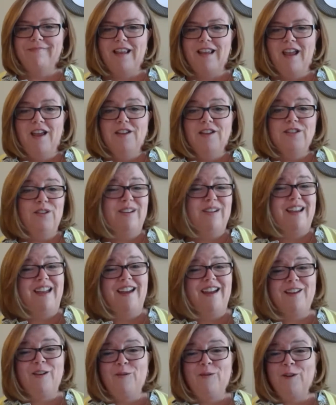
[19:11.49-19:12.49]
So to echo
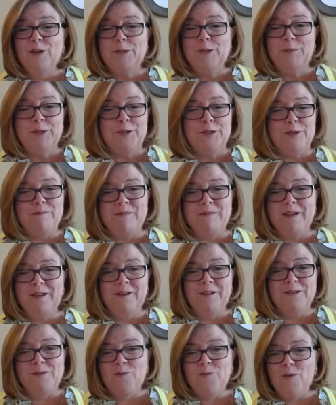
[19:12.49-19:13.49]
Archbishop Miller's
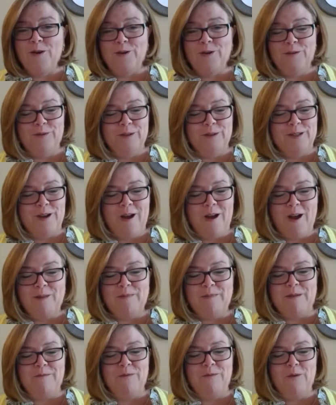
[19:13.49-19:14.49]
wonderful talk
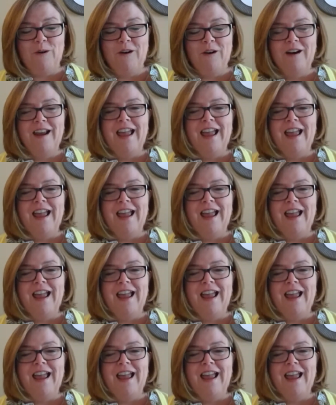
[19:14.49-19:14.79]
before,